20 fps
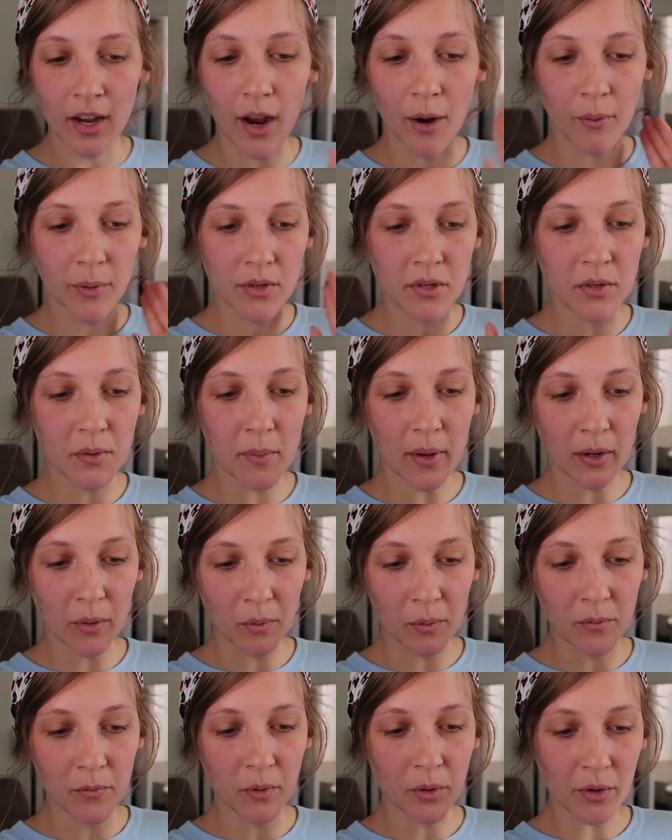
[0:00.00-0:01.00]
I want to make
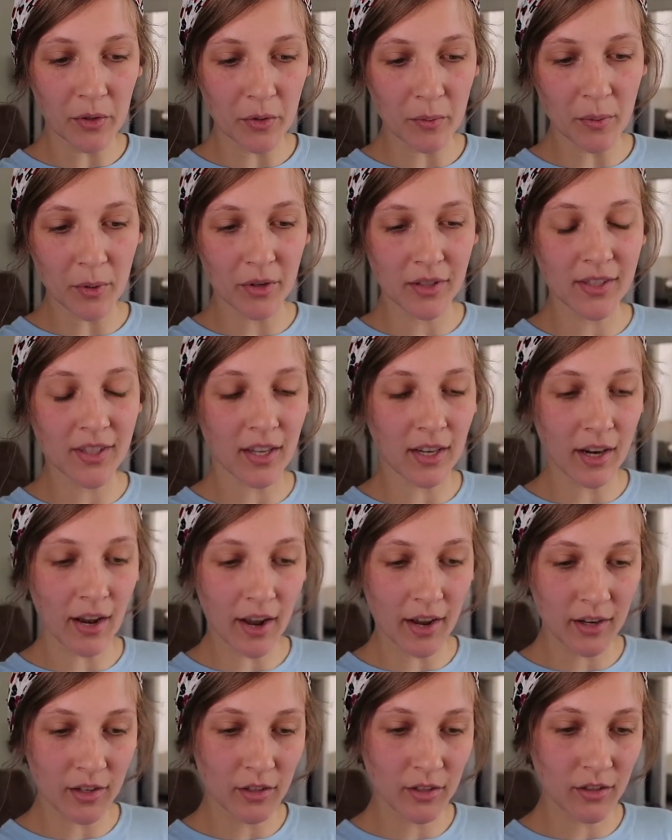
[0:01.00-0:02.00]
room for other books that
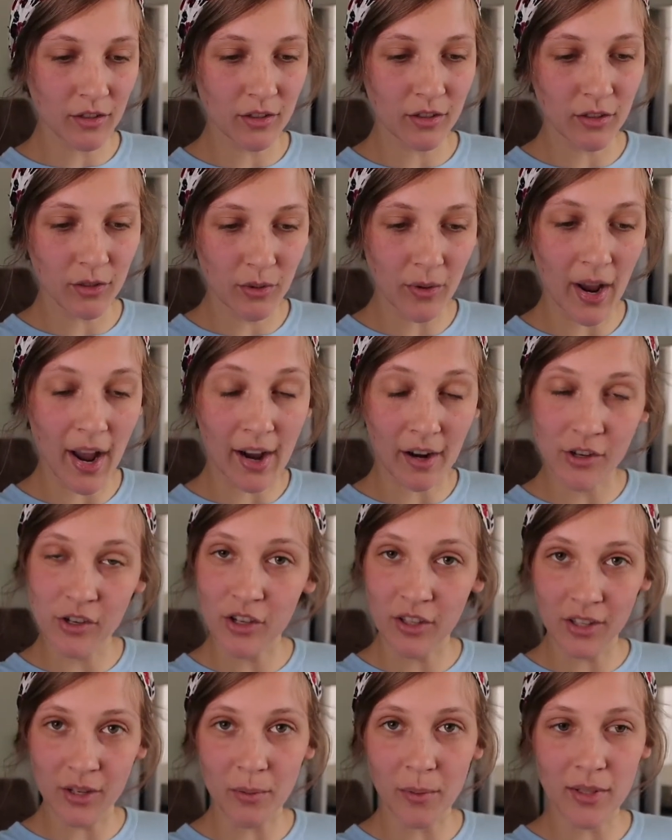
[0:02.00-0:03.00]
I do
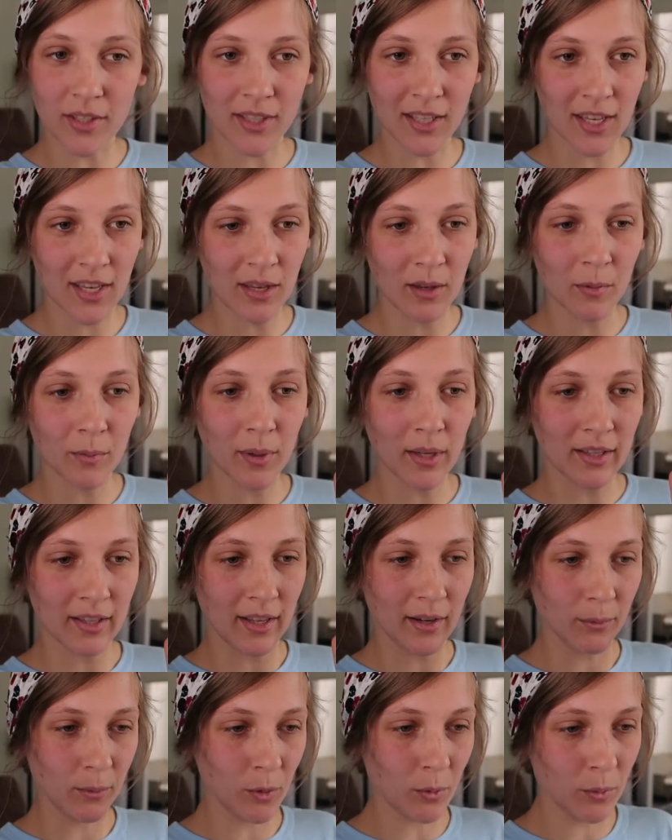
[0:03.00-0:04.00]
actually want to keep and
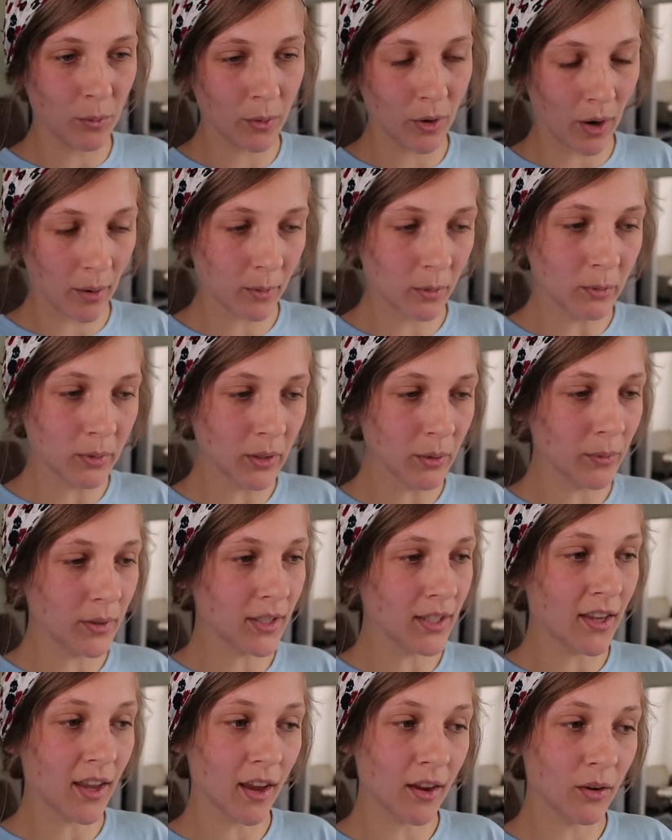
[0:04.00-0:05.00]
that will probably
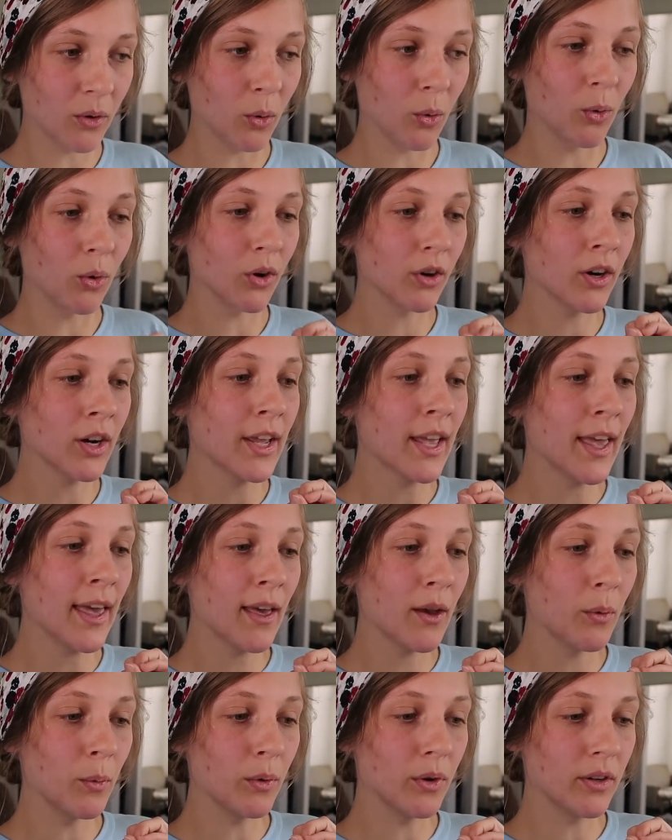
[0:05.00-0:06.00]
read again or
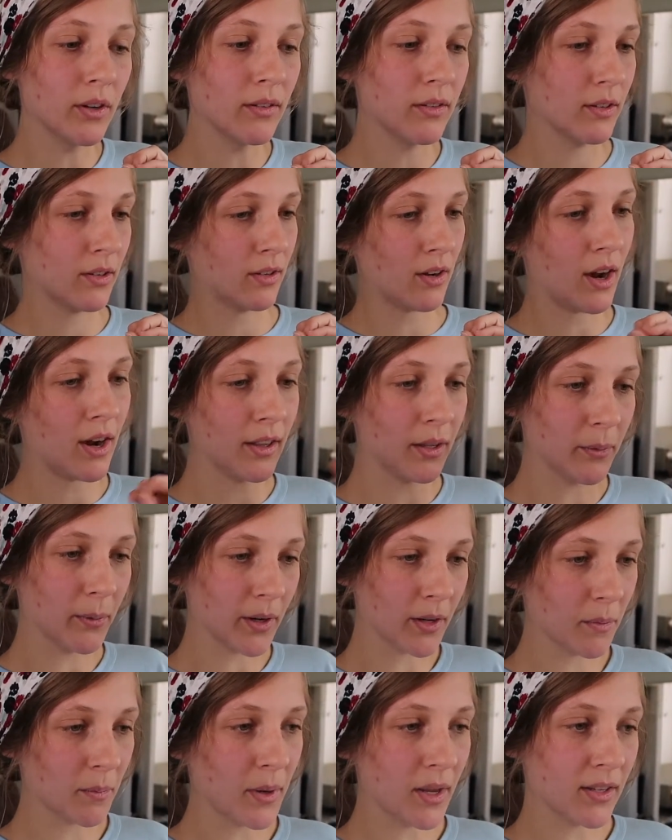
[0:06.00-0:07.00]
would highly
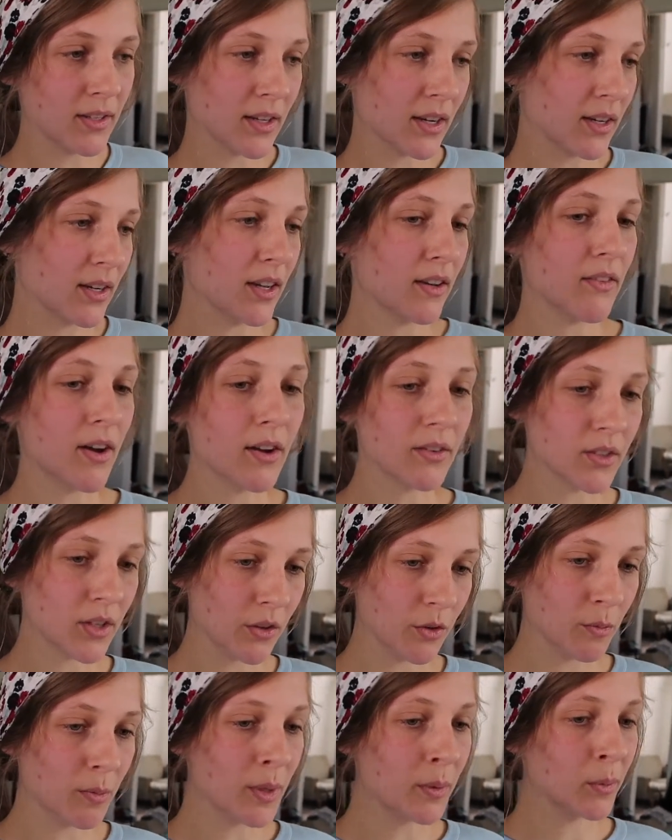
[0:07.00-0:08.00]
recommend and give out
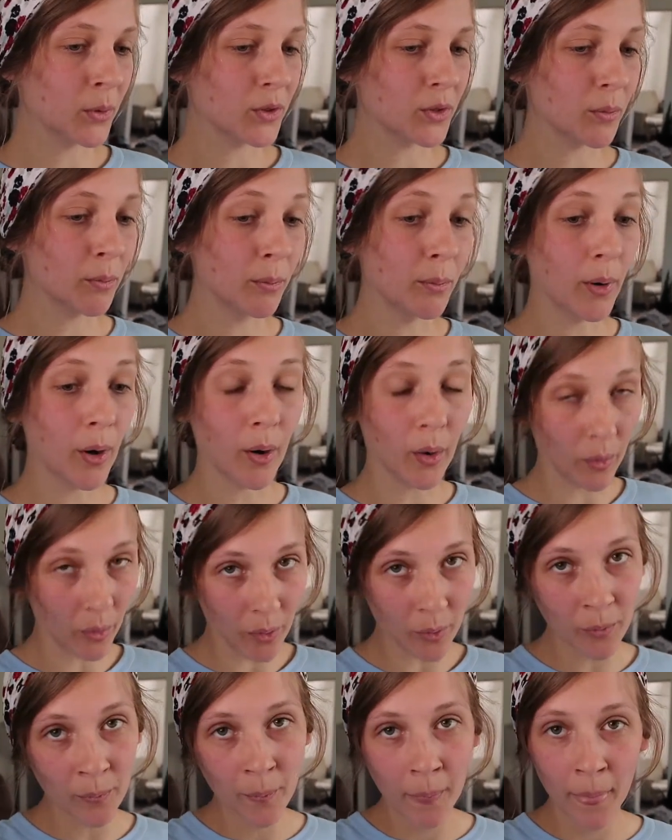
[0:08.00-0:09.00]
to other people to borrow.